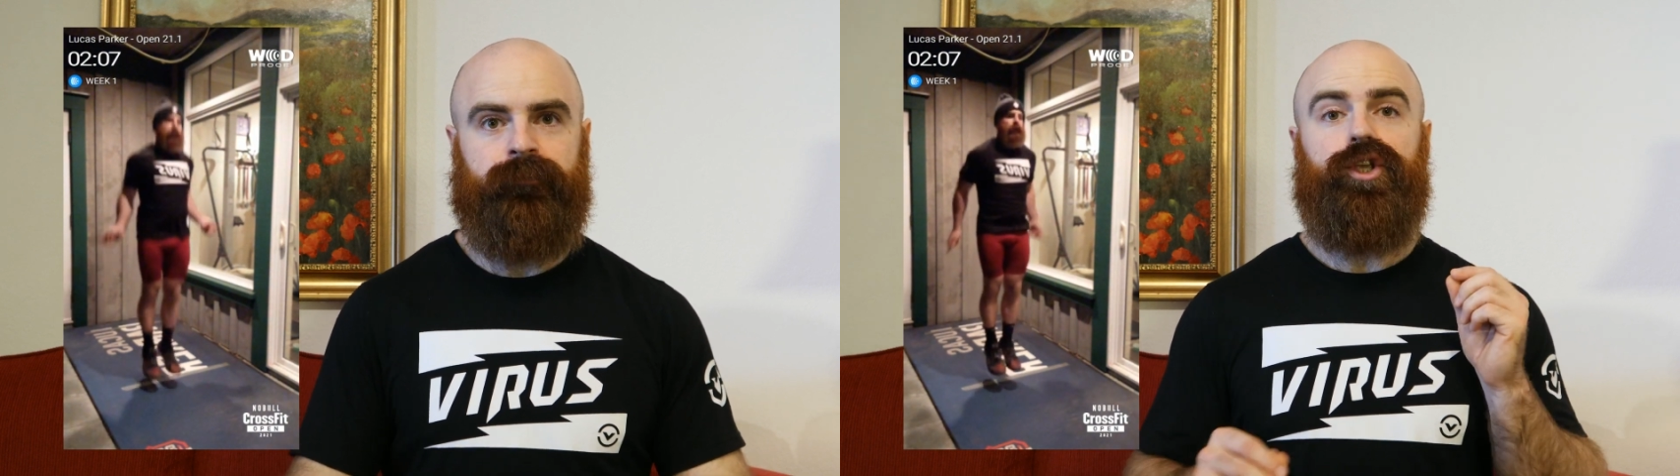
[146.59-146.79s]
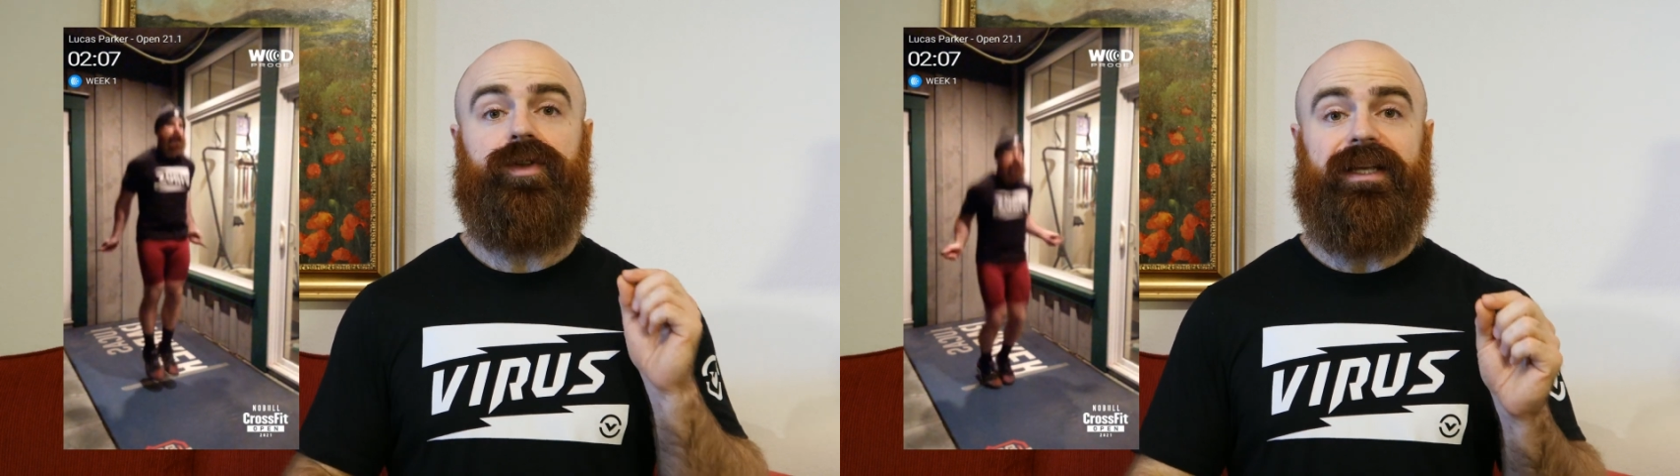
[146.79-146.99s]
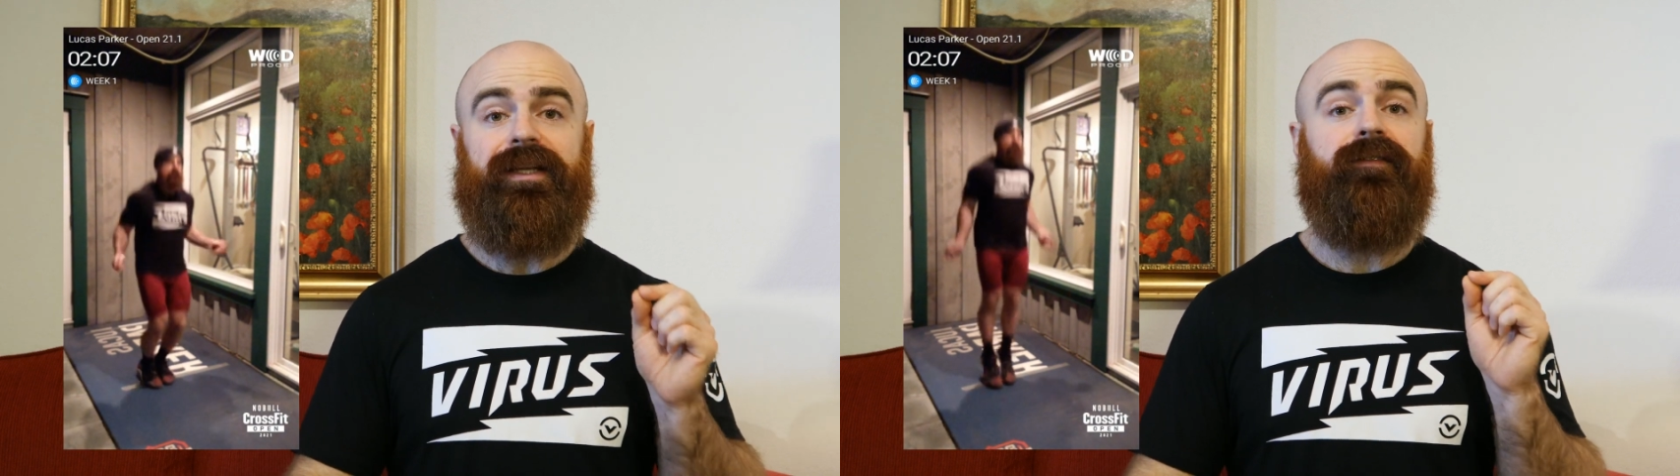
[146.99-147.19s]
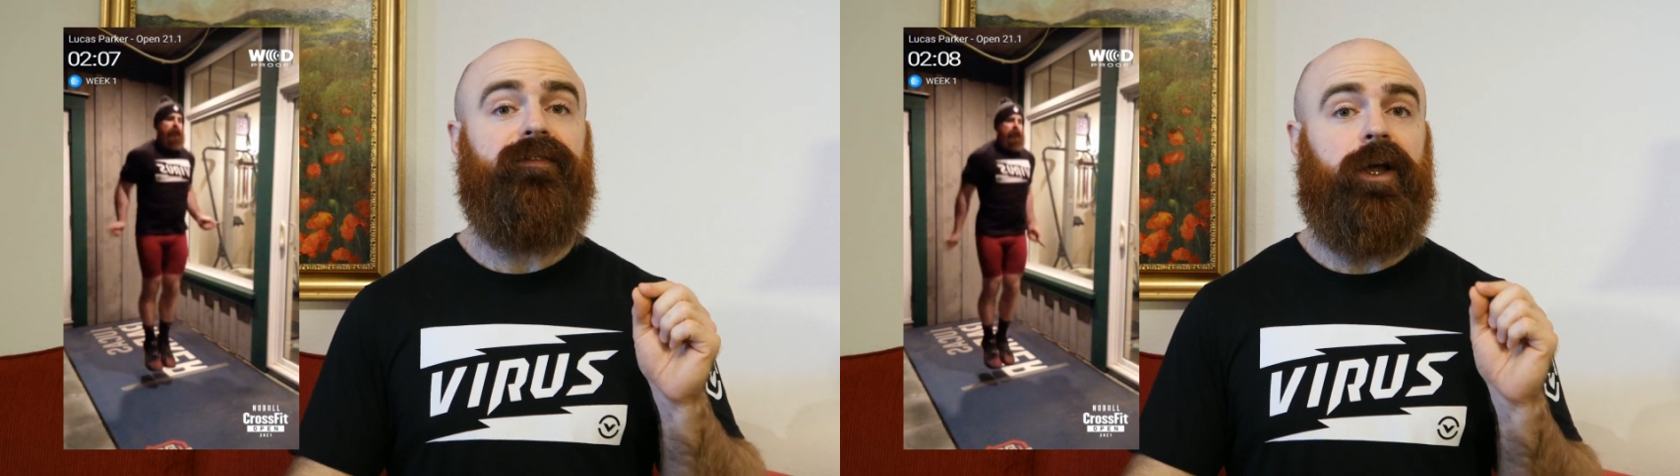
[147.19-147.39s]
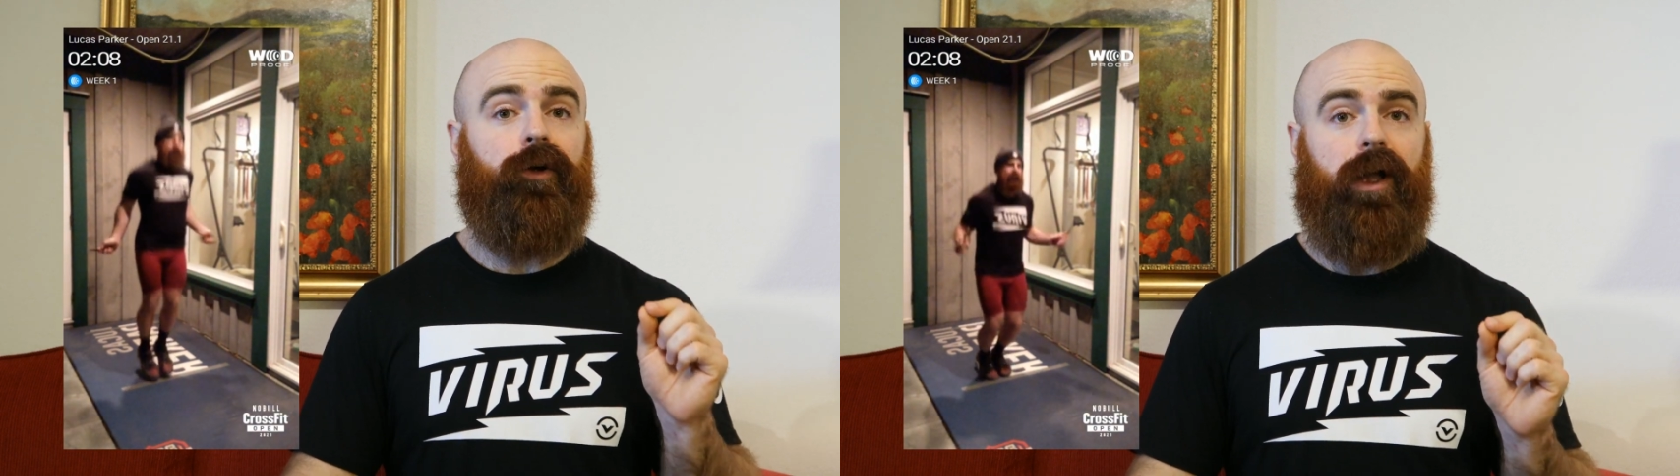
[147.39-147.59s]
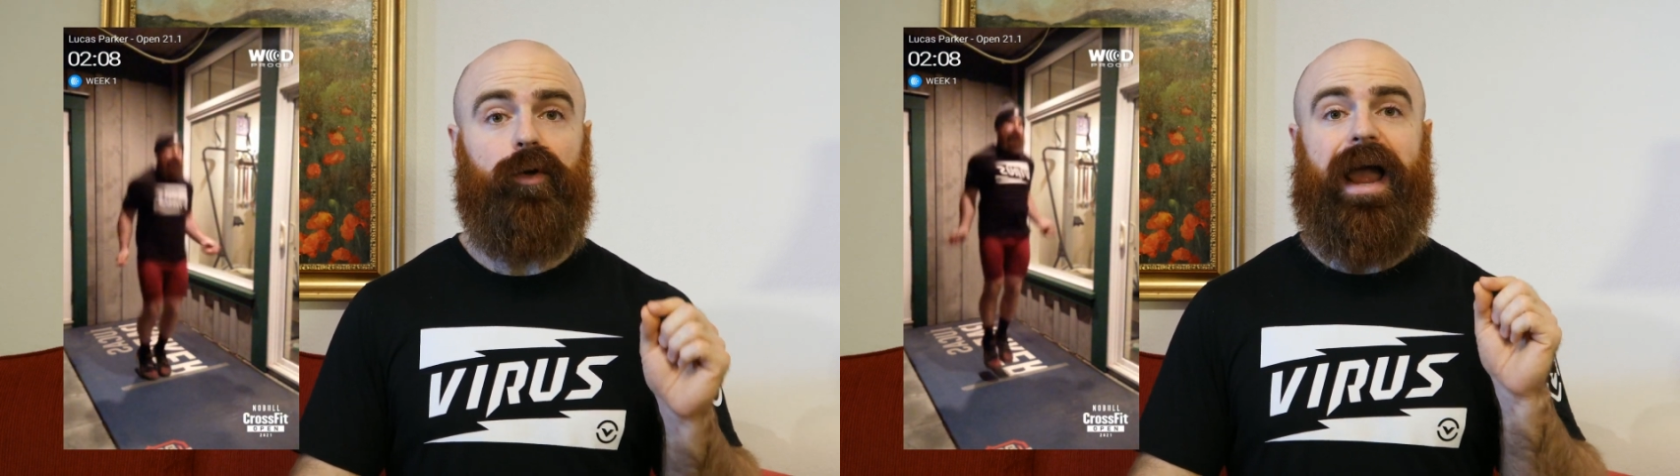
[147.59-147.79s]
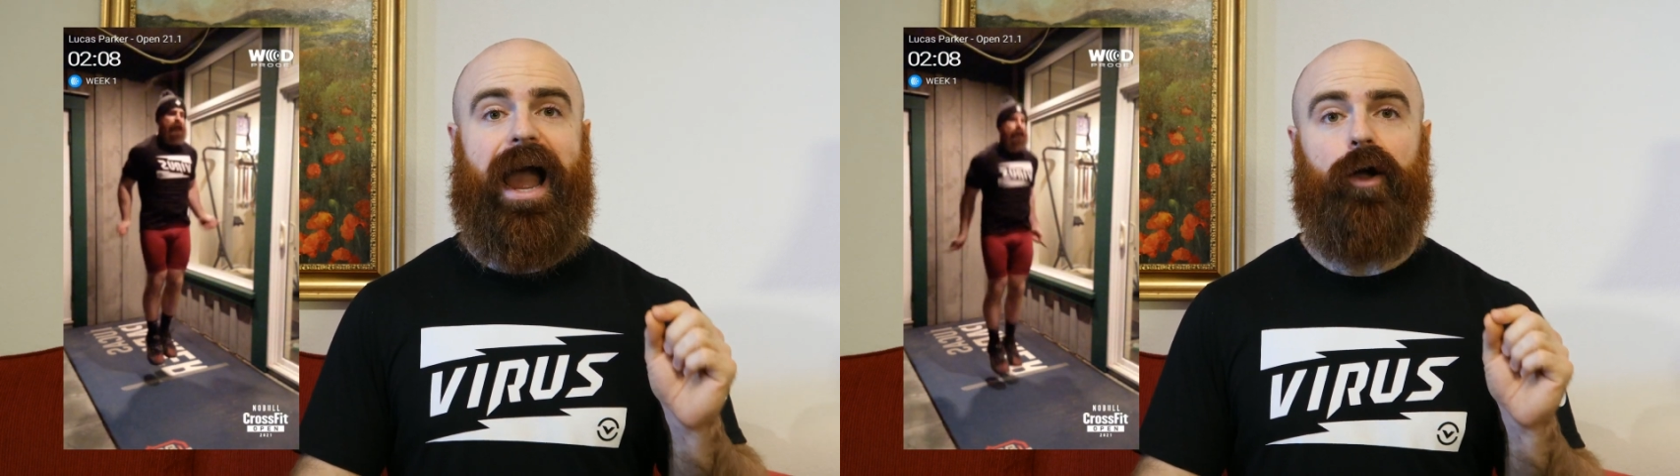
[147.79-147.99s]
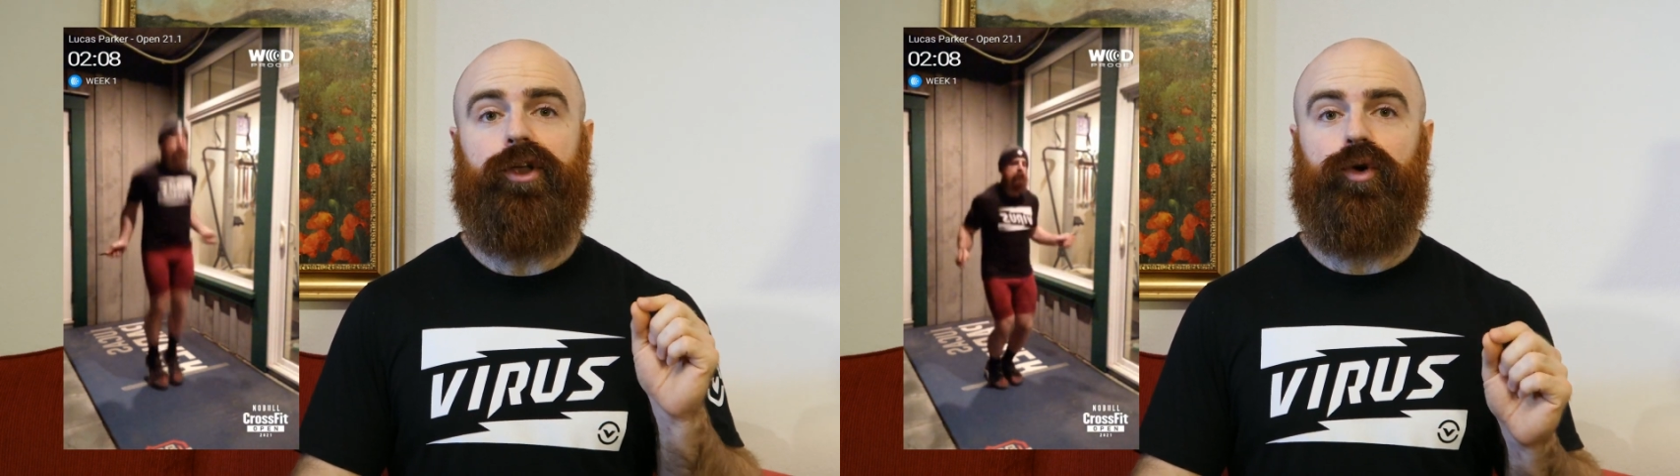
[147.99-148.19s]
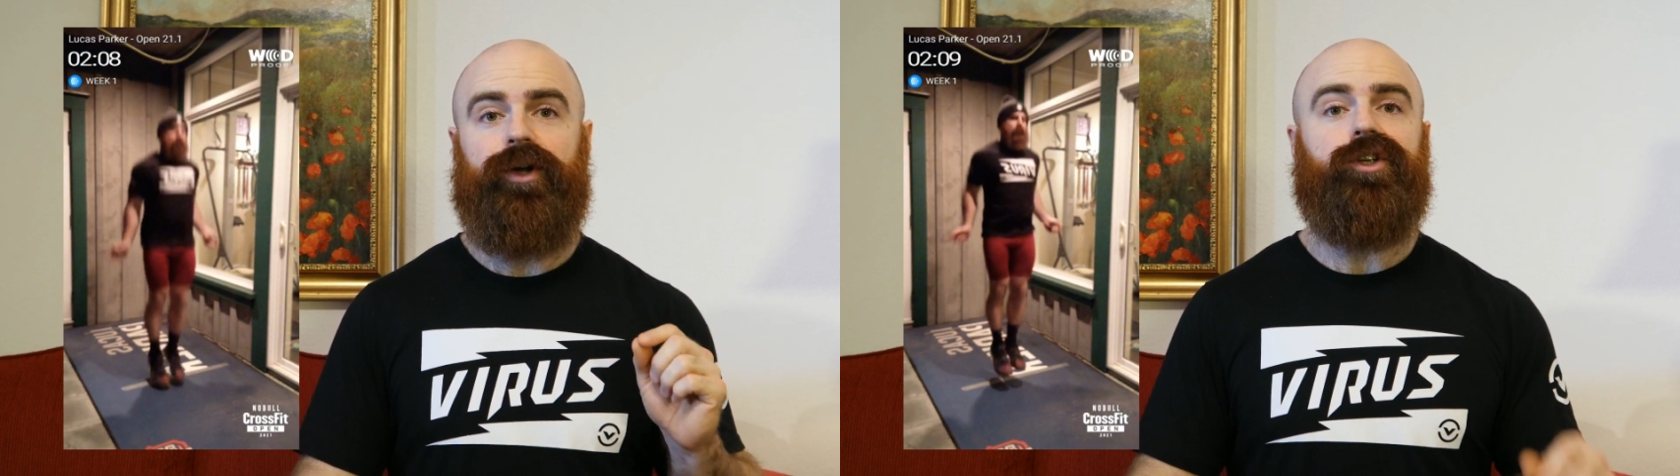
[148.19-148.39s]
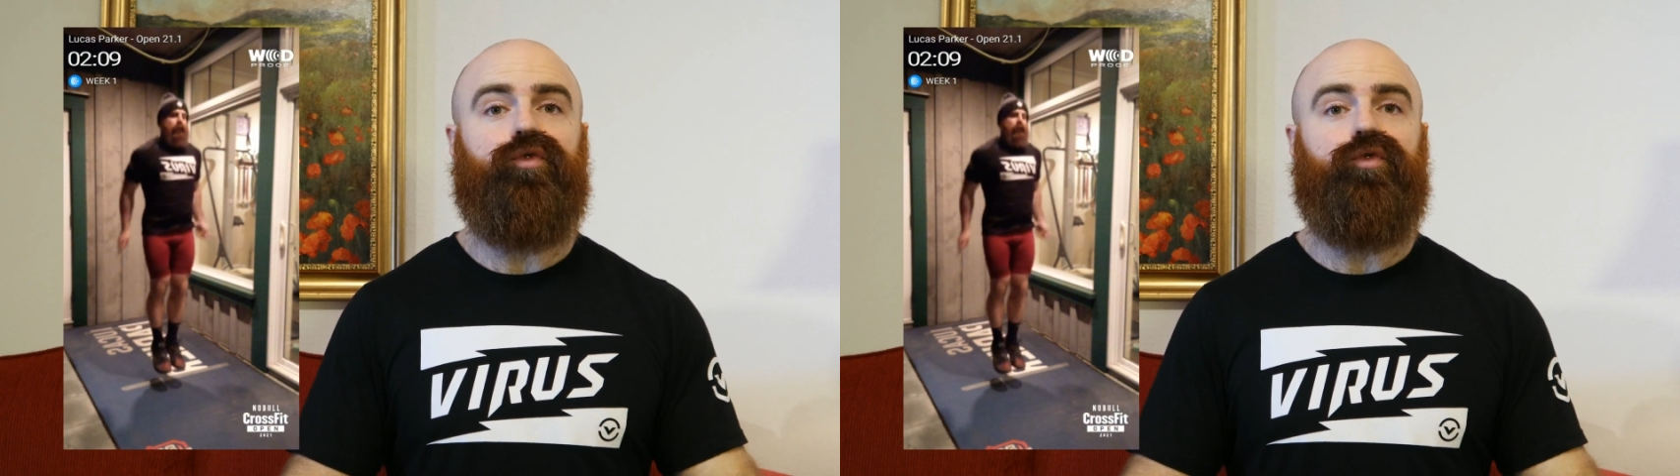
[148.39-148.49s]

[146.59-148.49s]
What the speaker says: You need to figure out how you're going